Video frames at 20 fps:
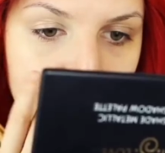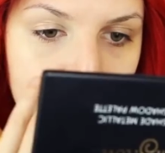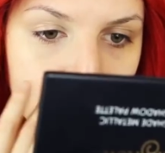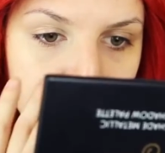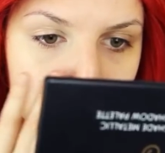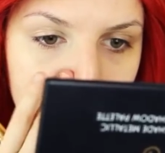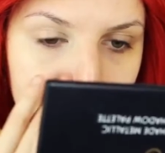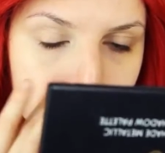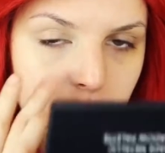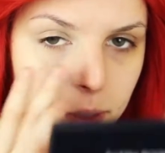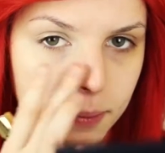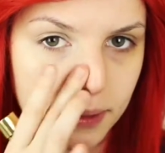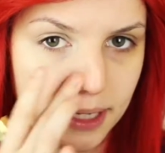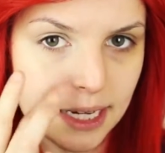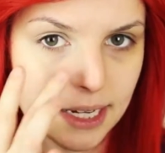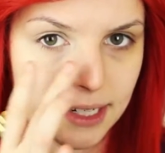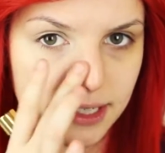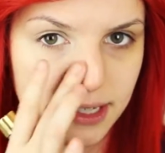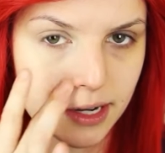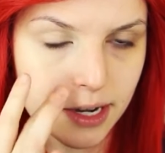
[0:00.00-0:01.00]
started to spread a bit
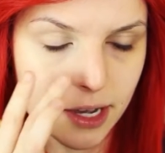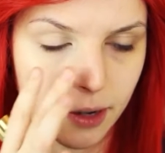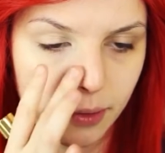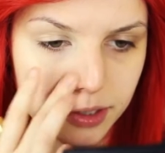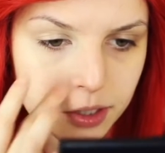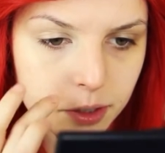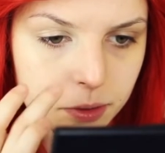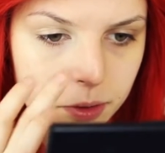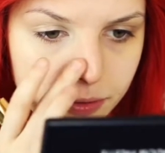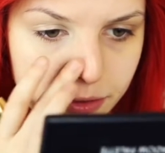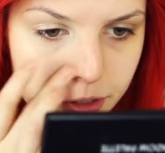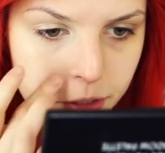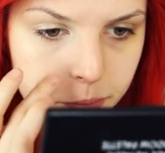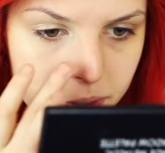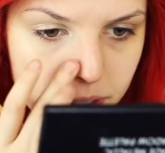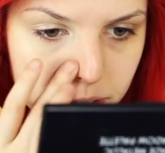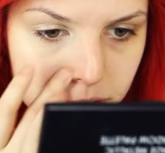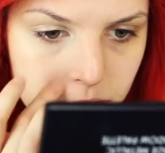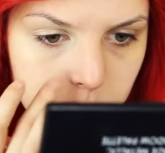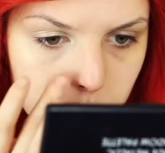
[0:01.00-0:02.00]
easier now. I don't know if it's
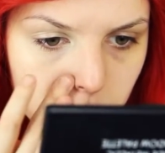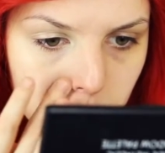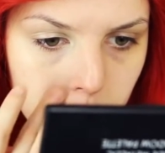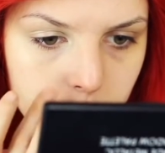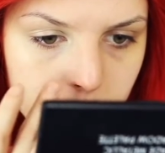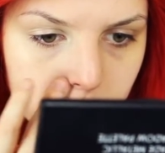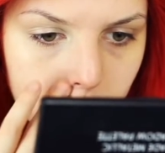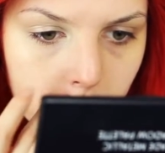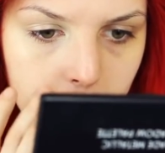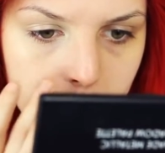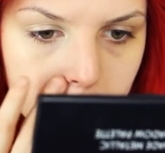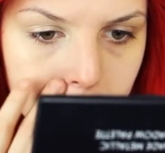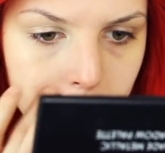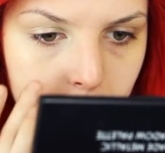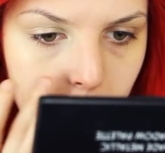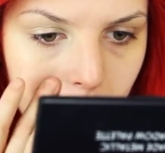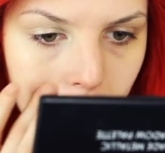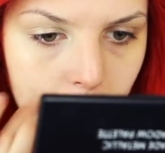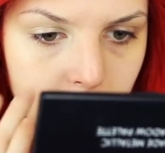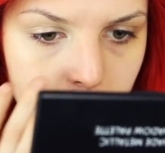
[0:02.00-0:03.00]
because it's warmed up,
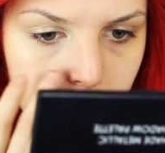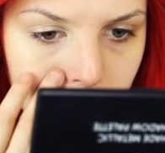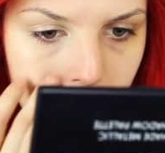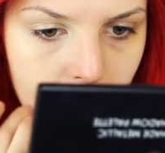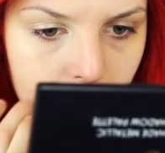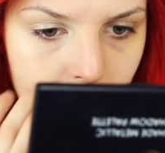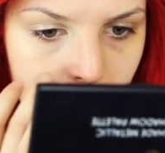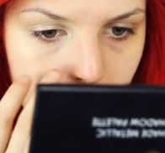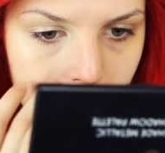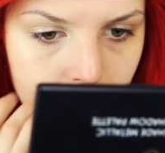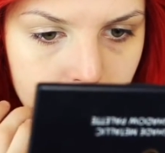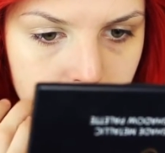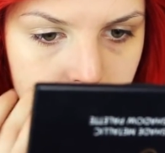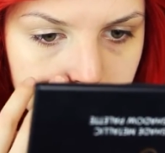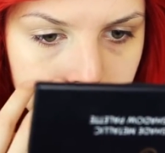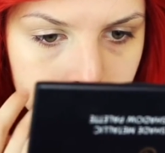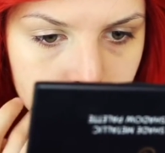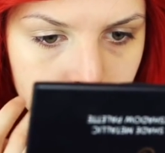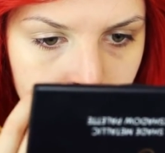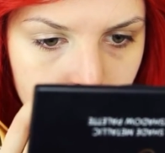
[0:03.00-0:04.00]
but it
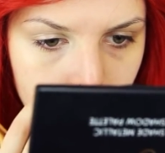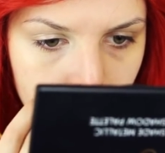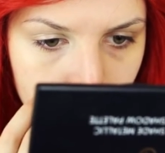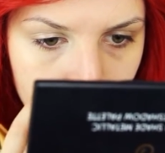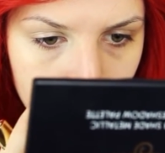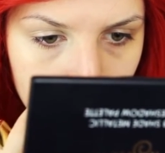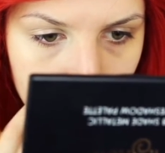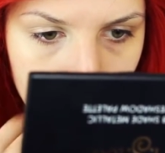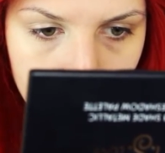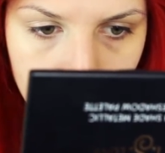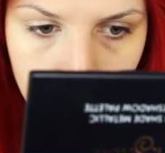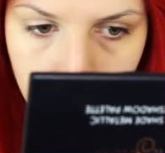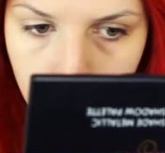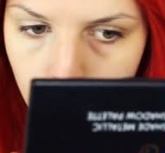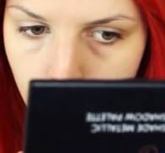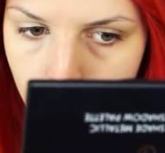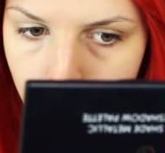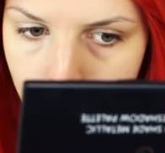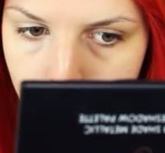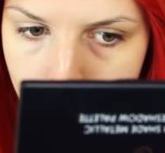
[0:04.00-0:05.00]
has.
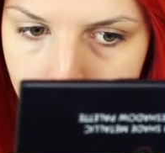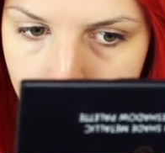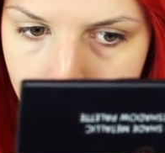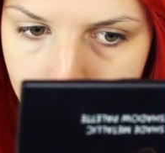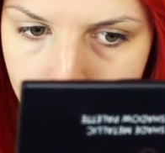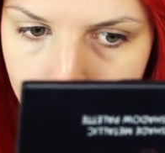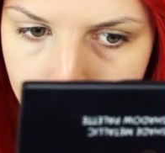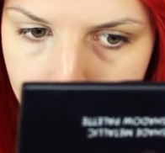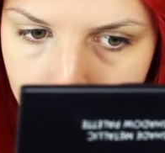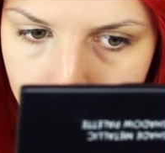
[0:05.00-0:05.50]
Okay.